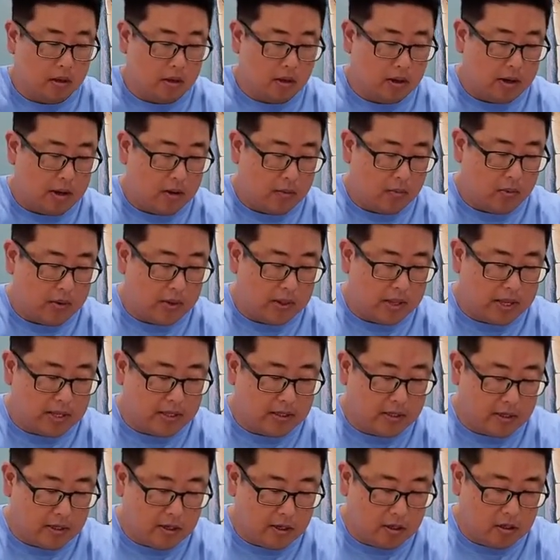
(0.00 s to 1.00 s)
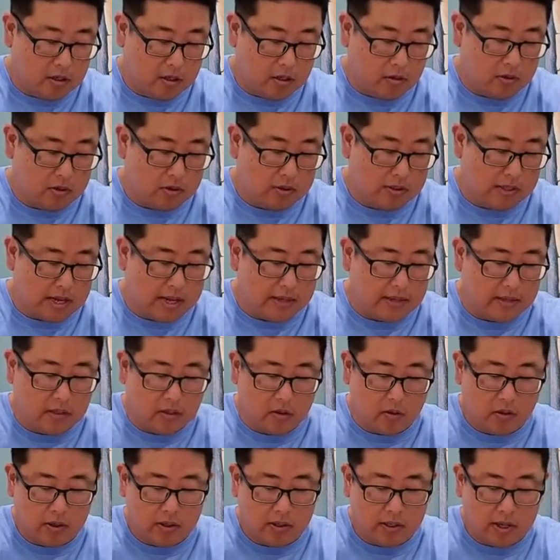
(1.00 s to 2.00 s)
Now what that's going to do is that's
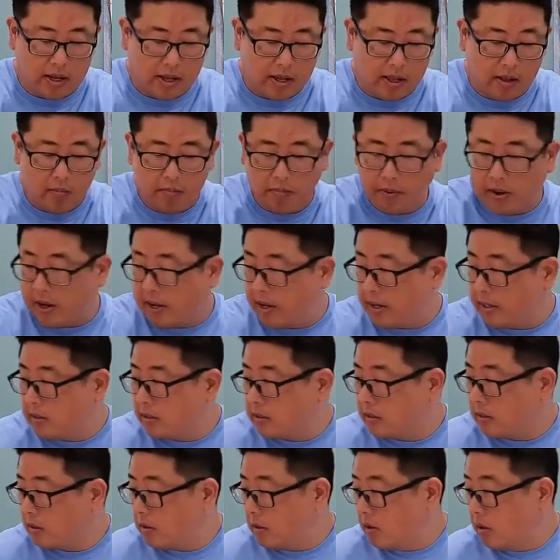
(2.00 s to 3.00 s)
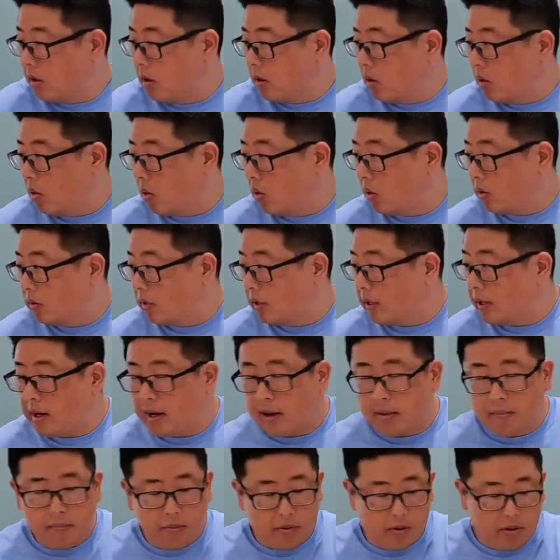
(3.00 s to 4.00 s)
going to help us hold it
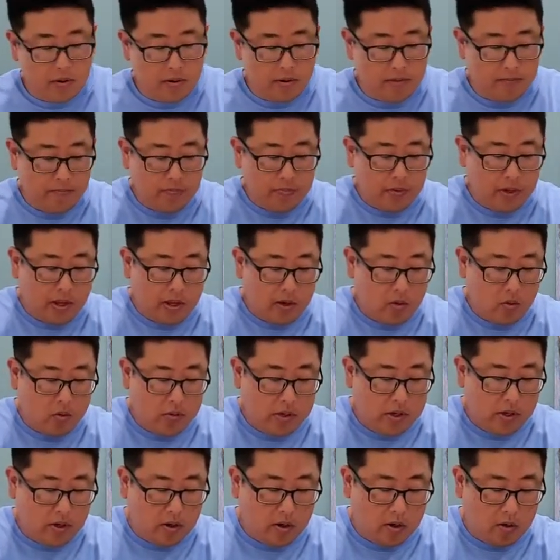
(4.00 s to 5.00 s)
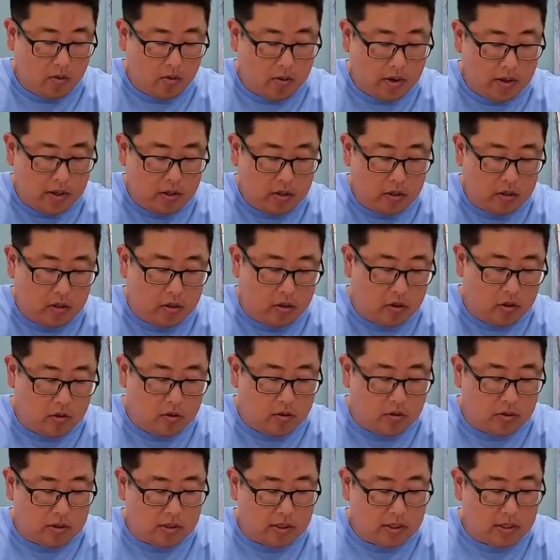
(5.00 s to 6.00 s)
up, and we are going to
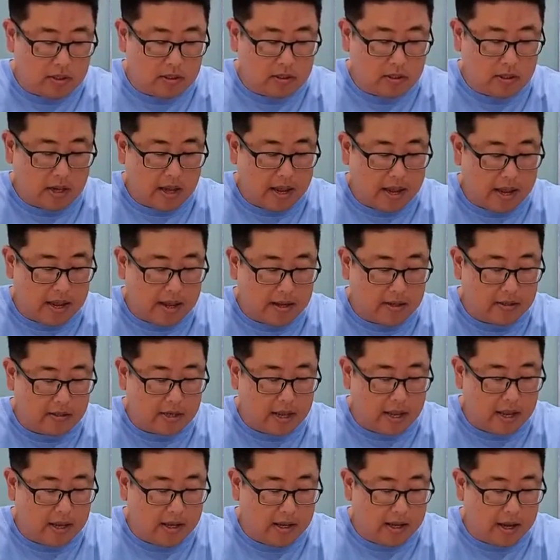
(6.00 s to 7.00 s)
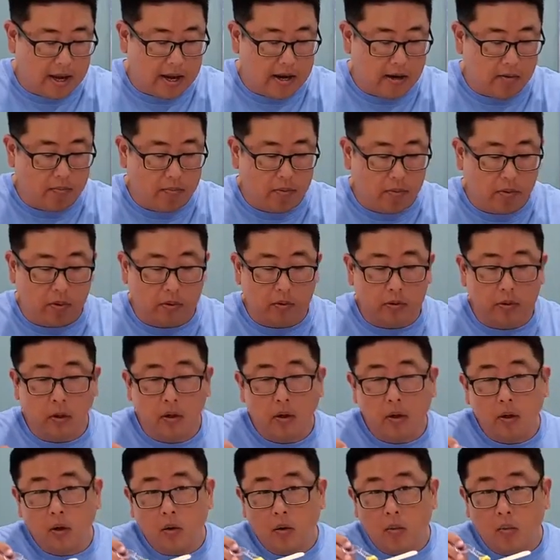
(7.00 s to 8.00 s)
use this as a catapult.
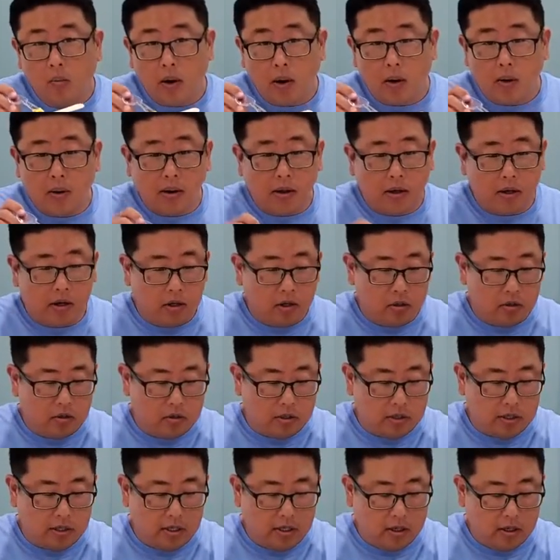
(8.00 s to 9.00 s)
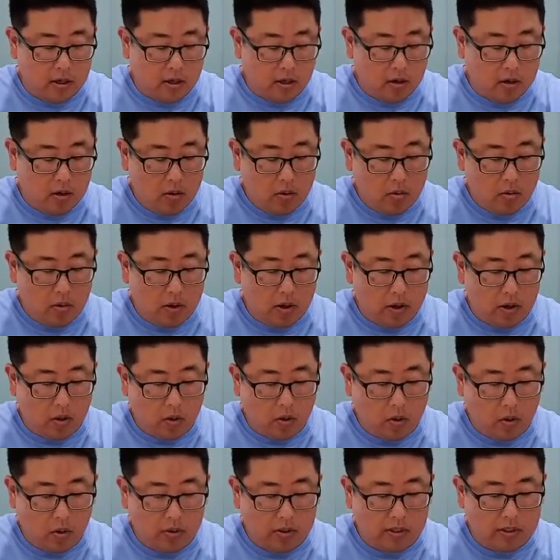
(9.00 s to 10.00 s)
What we're going to use here, we're going to
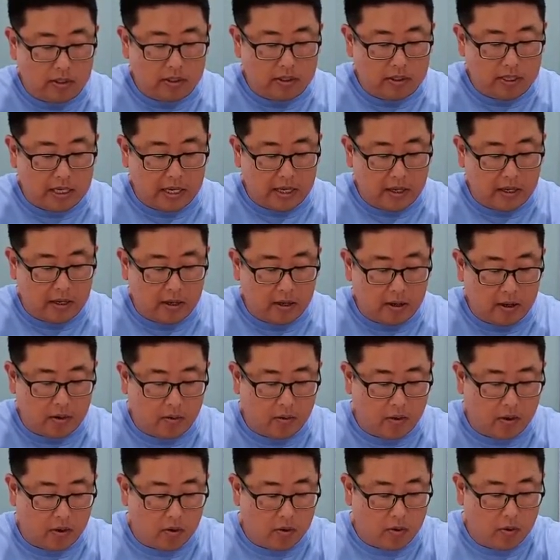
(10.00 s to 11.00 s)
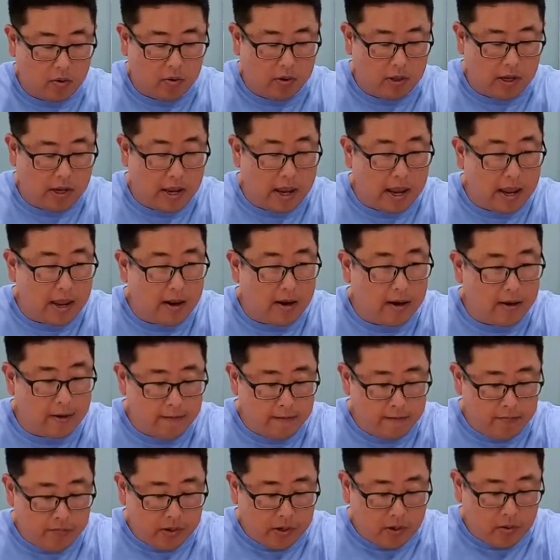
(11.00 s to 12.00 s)
hold the stick, and we're going to hold the hand,
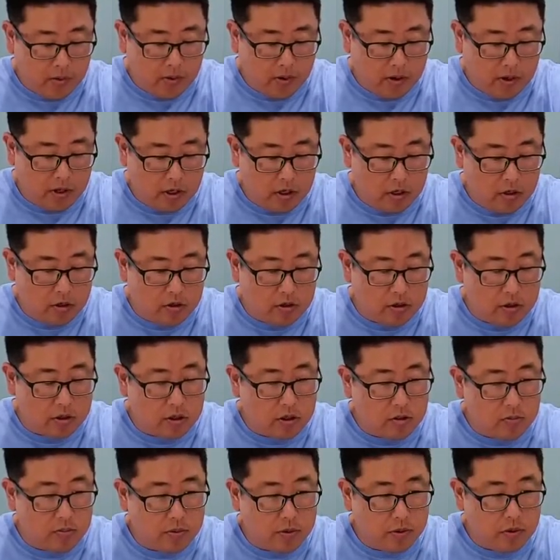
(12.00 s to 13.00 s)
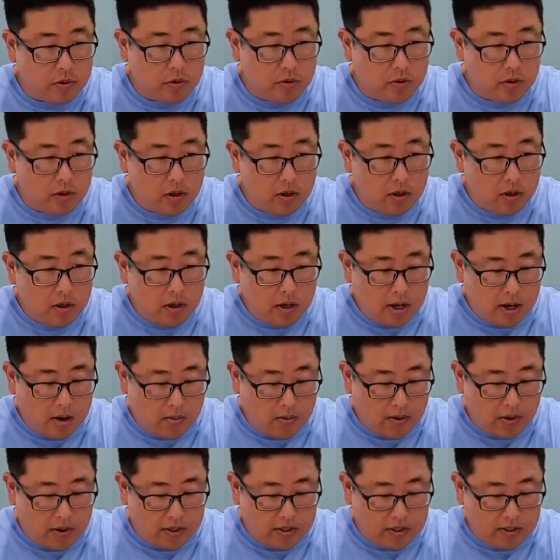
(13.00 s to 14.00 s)
and we're going to use the spoon, and we're
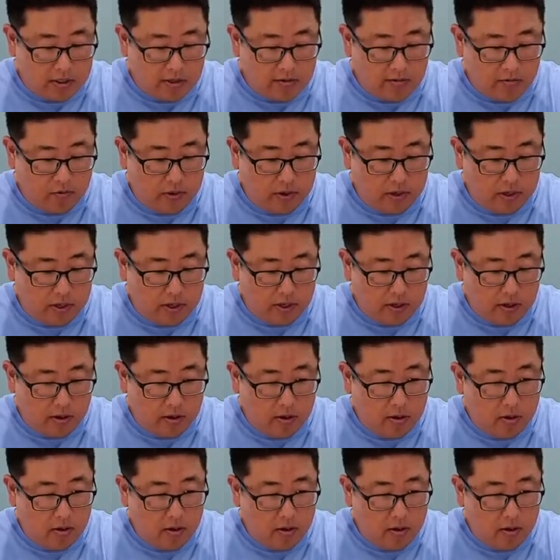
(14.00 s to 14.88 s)
going to see if we can